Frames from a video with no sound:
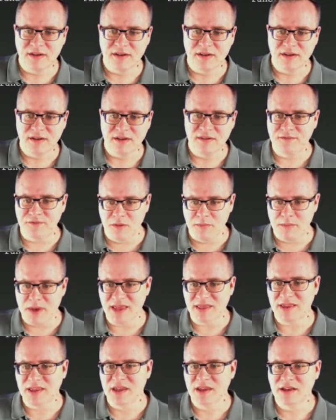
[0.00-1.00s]
full
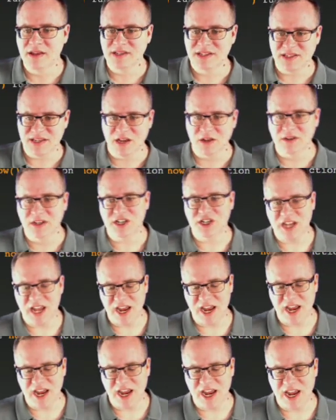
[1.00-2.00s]
month, single digit
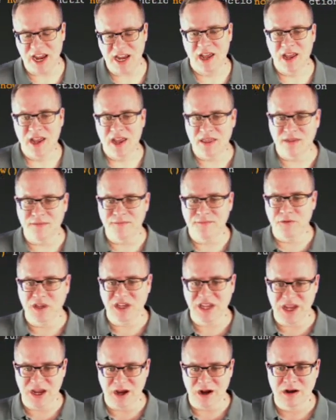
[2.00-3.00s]
date, and the full
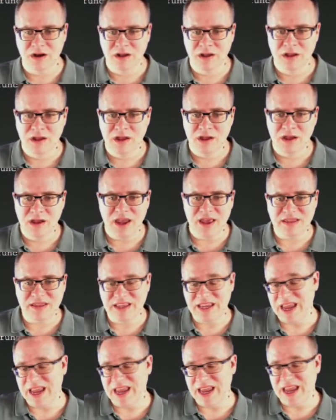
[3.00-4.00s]
year. And
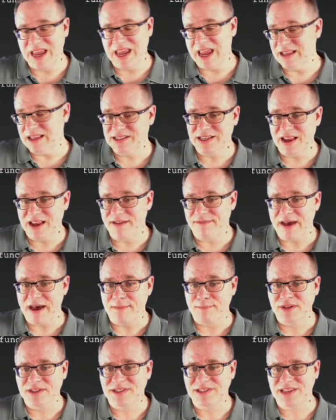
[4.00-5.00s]
then the end CF
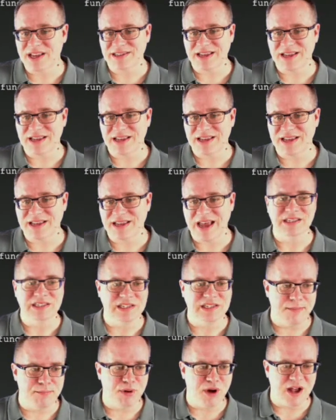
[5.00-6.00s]
output says I can
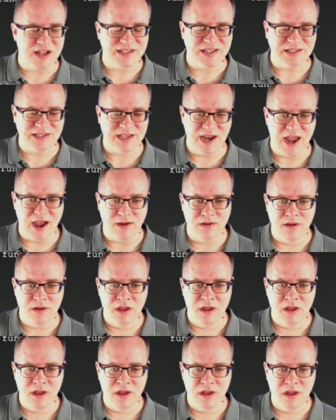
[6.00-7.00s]
stop processing now.
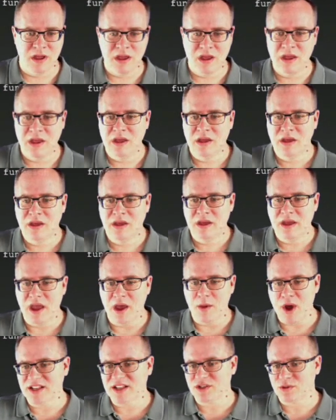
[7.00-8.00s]
And
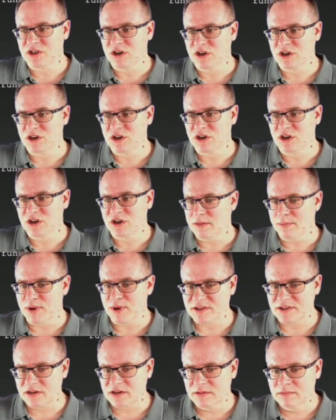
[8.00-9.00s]
what gets returned to the
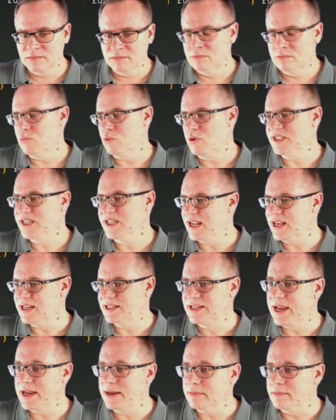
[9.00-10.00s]
browser was
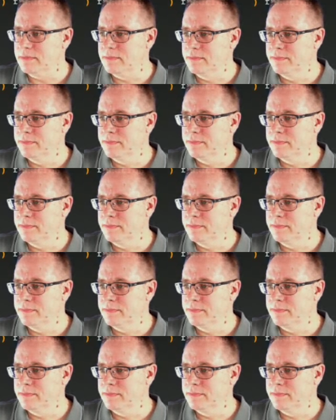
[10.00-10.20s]
today's date.